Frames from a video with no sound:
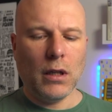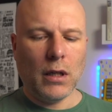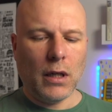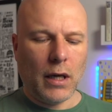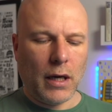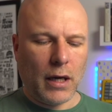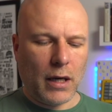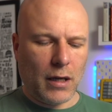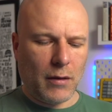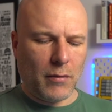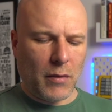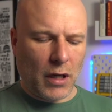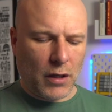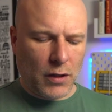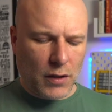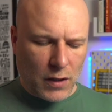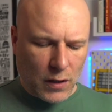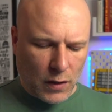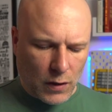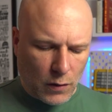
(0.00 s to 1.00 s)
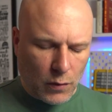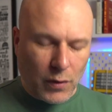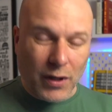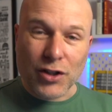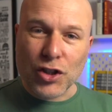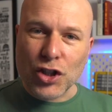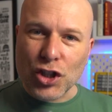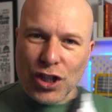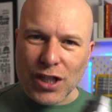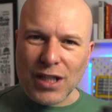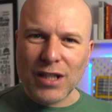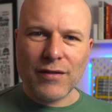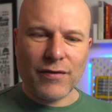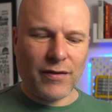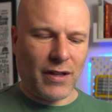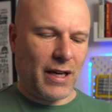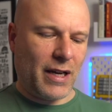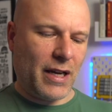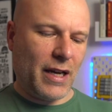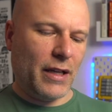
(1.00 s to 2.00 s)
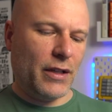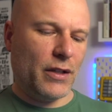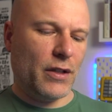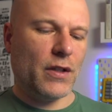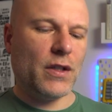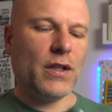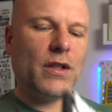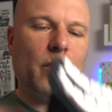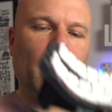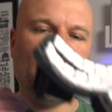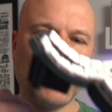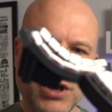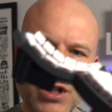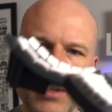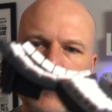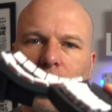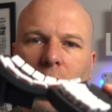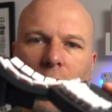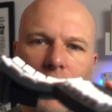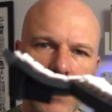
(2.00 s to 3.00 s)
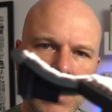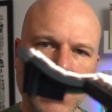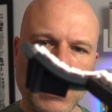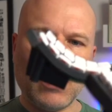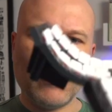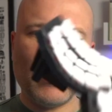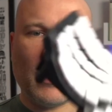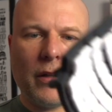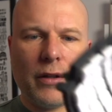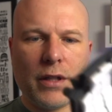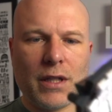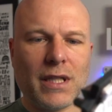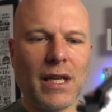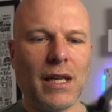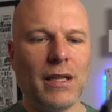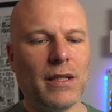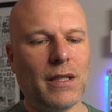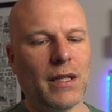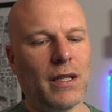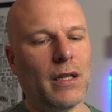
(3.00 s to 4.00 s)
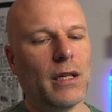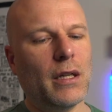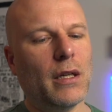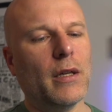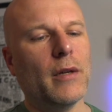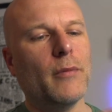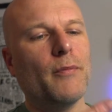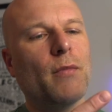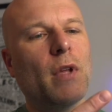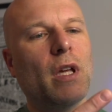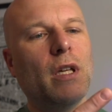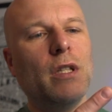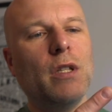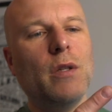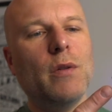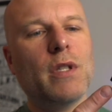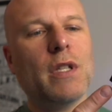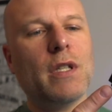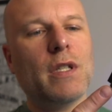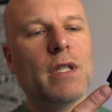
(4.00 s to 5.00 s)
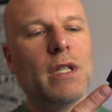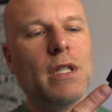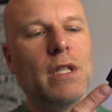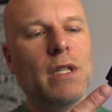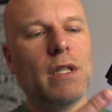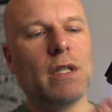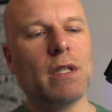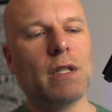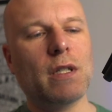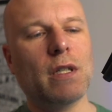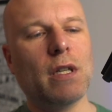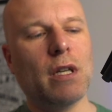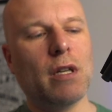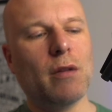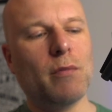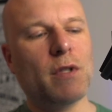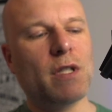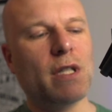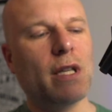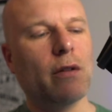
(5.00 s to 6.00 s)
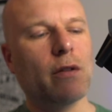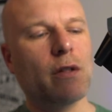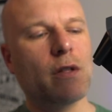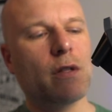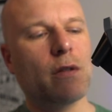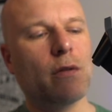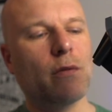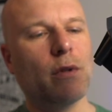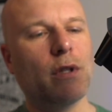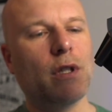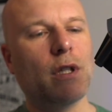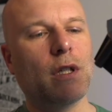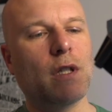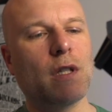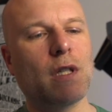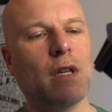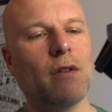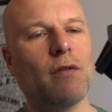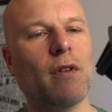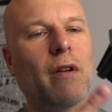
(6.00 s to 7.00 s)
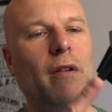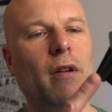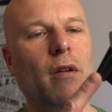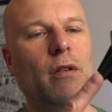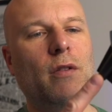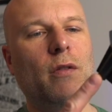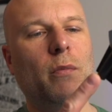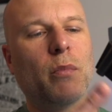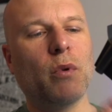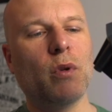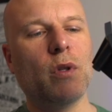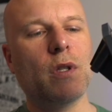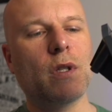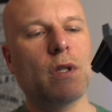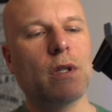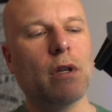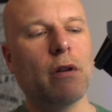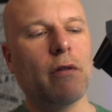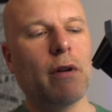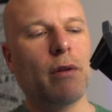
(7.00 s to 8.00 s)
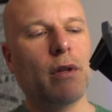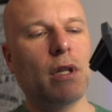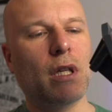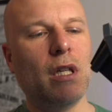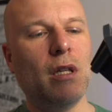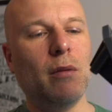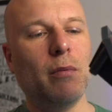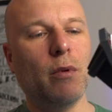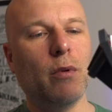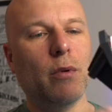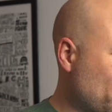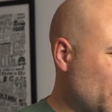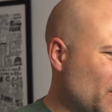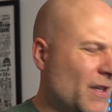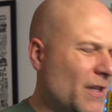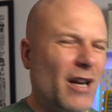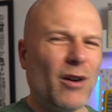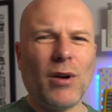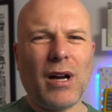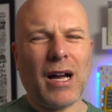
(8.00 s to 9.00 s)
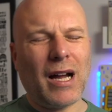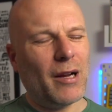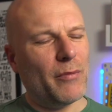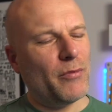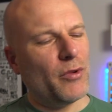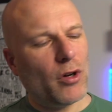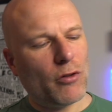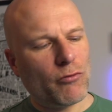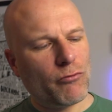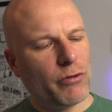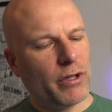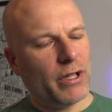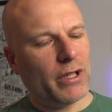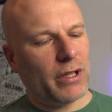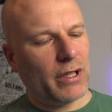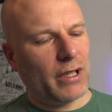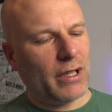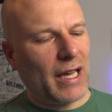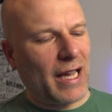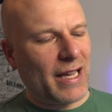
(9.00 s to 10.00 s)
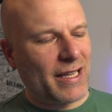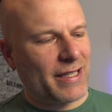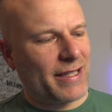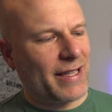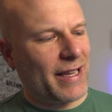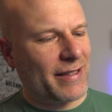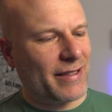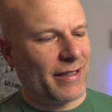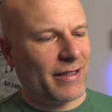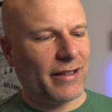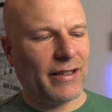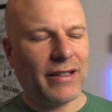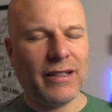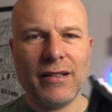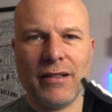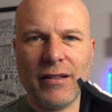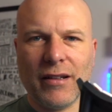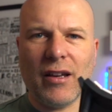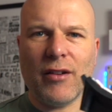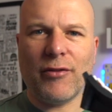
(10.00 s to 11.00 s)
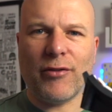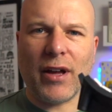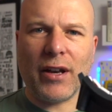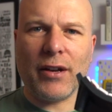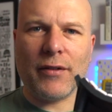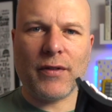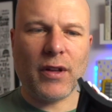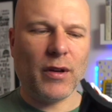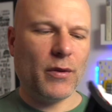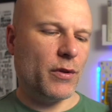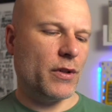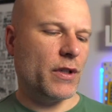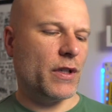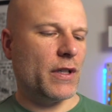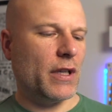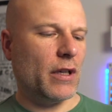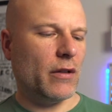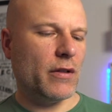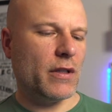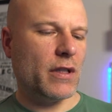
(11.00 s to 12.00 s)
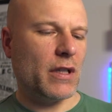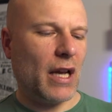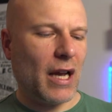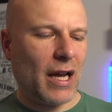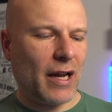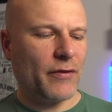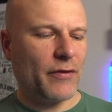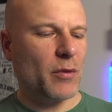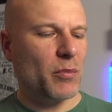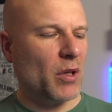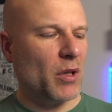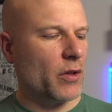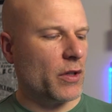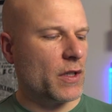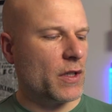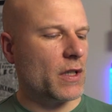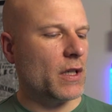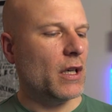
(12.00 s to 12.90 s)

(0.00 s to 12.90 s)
And to achieve that ends, to achieve both the keywell and the tenting, it uses these stilts, which you can see at various points around the keyboard. Now, I'm not really aesthetically a fan of those stilts, I have to be honest.